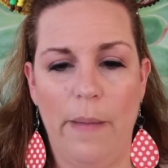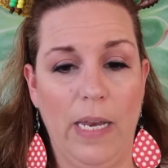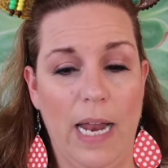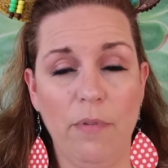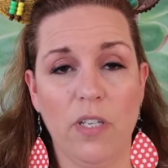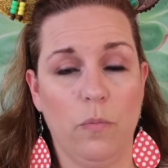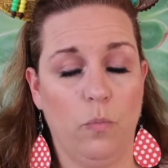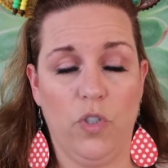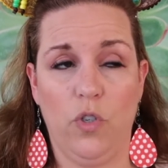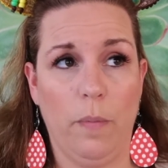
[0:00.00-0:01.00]
I mean,
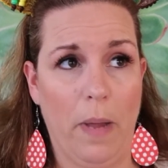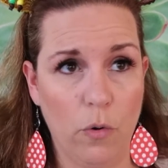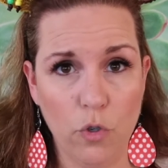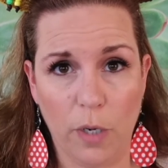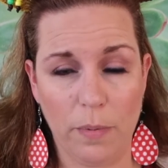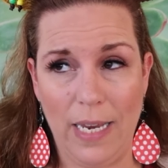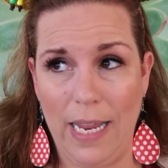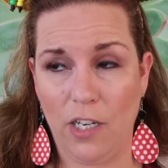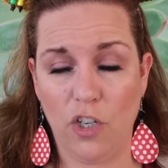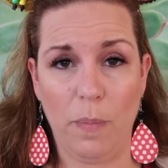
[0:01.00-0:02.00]
was doing my own trip
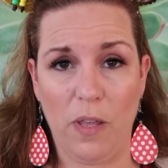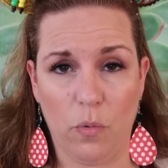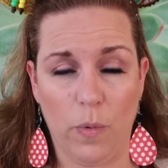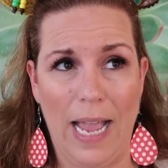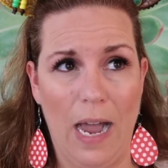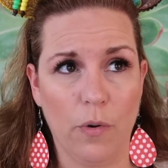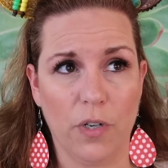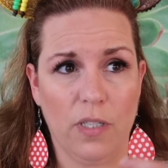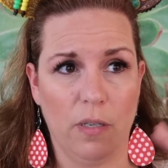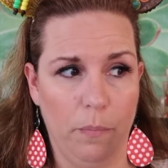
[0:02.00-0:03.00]
today and it took me 3
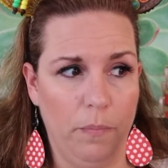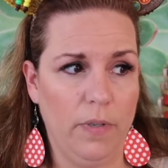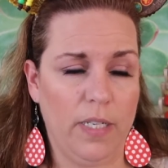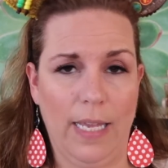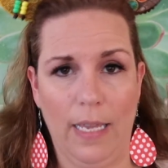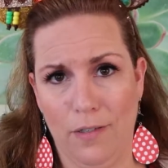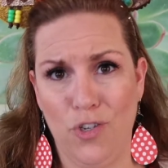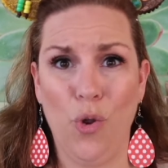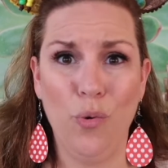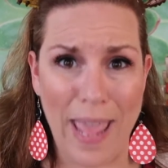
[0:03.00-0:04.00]
hours to get
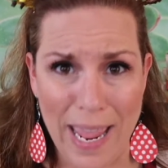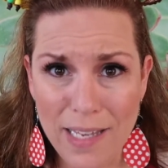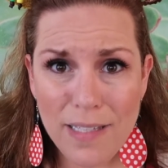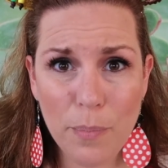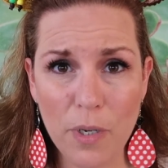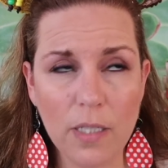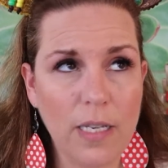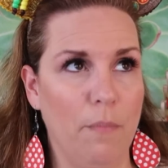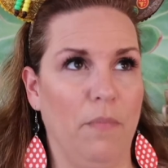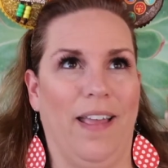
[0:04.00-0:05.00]
2 days
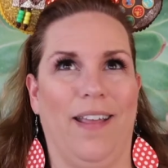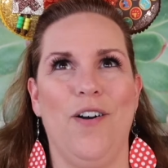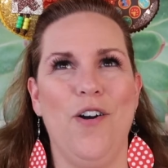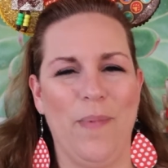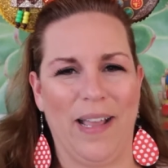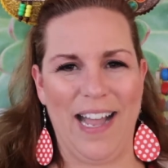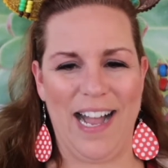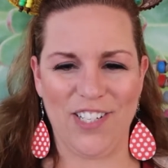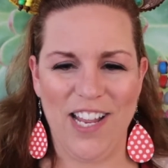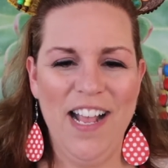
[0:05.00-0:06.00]
booked. I'm like, oh my
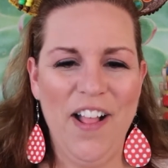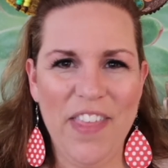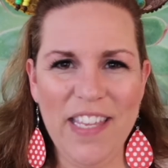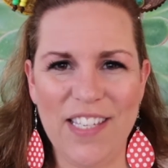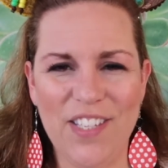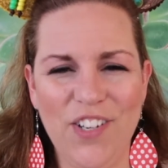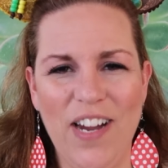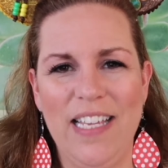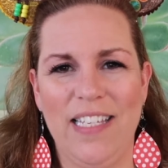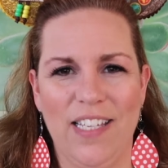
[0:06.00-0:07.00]
gosh, this is
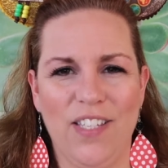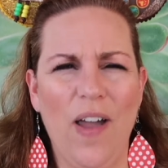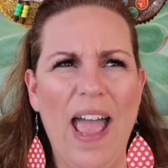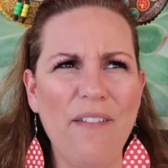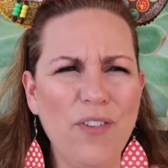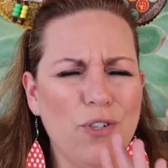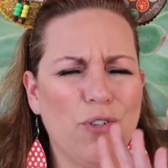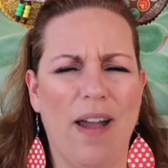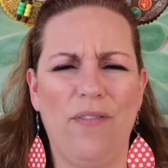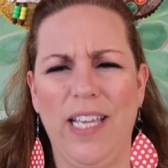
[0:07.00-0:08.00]
crazy. So have your
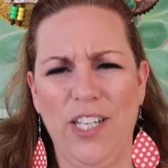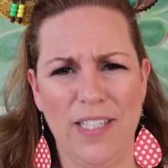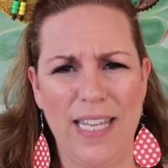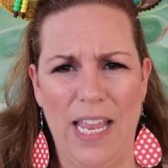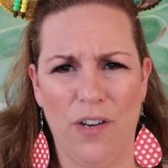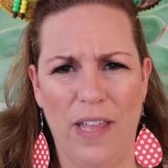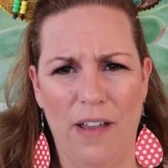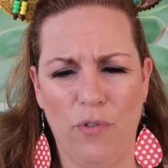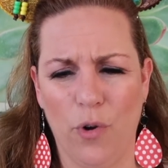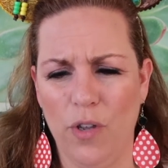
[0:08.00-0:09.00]
travel agents handle
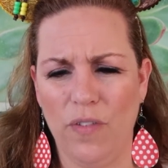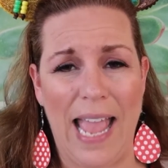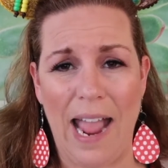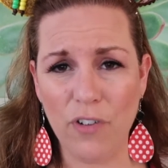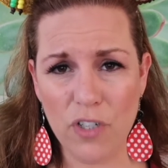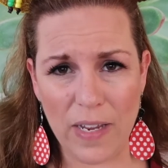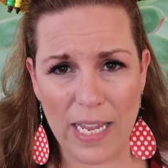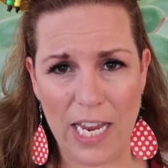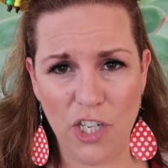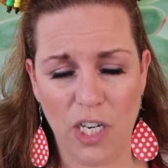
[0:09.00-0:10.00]
that for you. The average
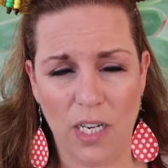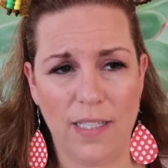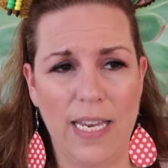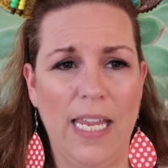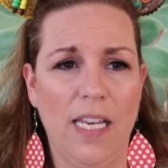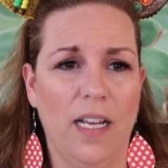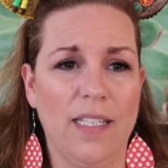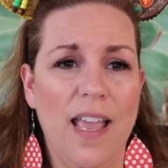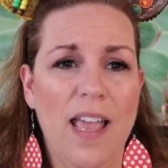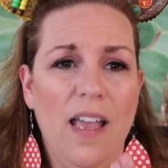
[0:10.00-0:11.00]
vacation is taking
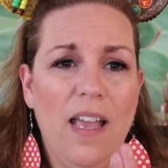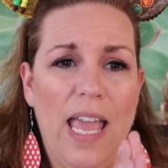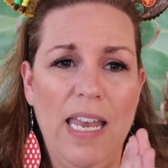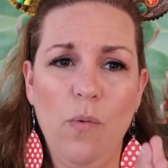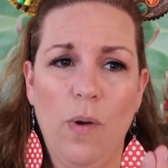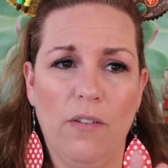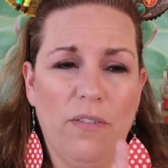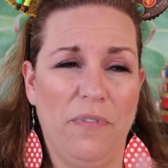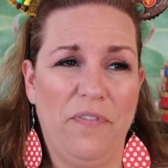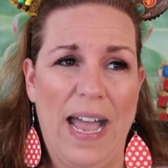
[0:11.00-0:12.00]
us anywhere
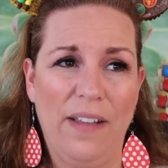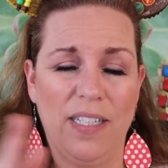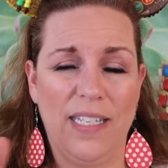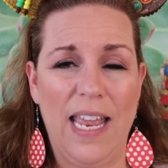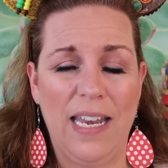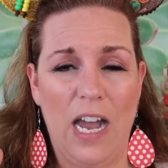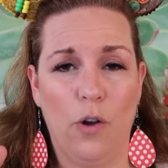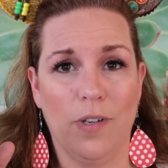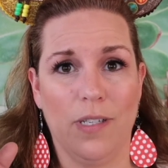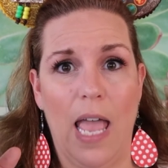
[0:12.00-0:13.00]
from 5 to 10
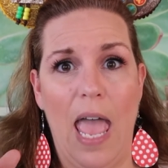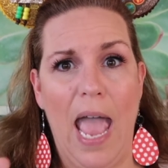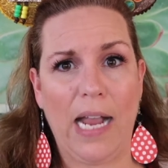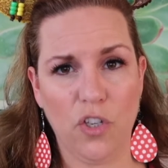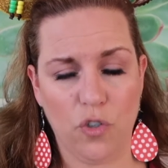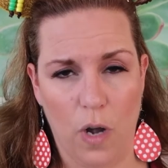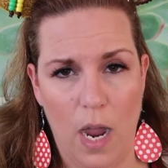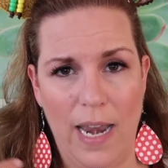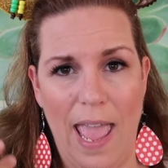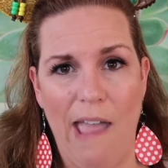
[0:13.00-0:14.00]
hours extra
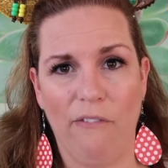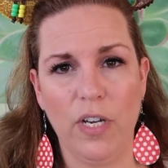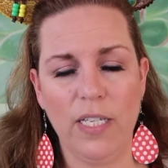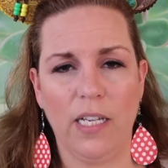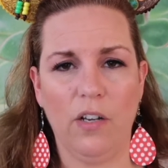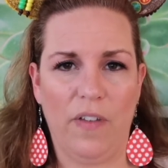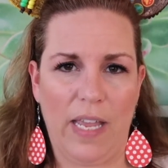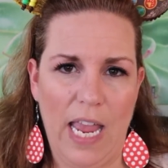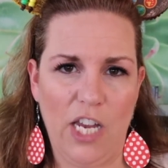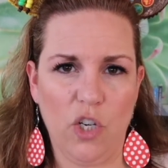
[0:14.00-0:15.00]
on every single
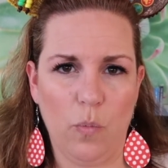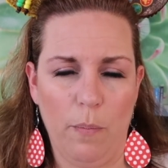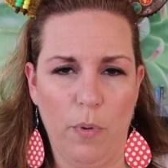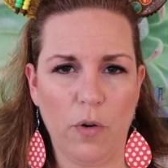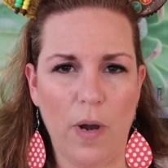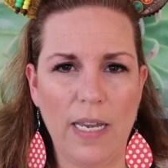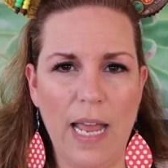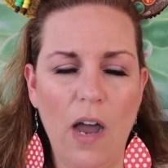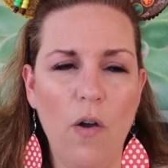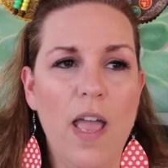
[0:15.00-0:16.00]
vacation we book right
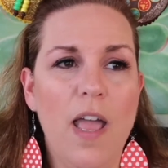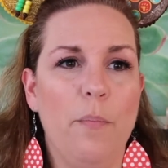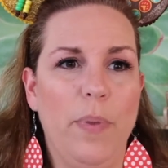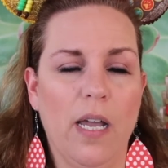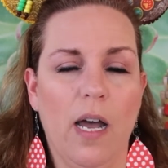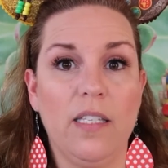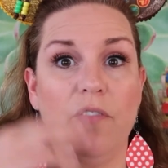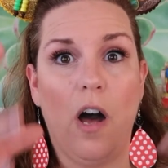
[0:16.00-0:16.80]
now, because of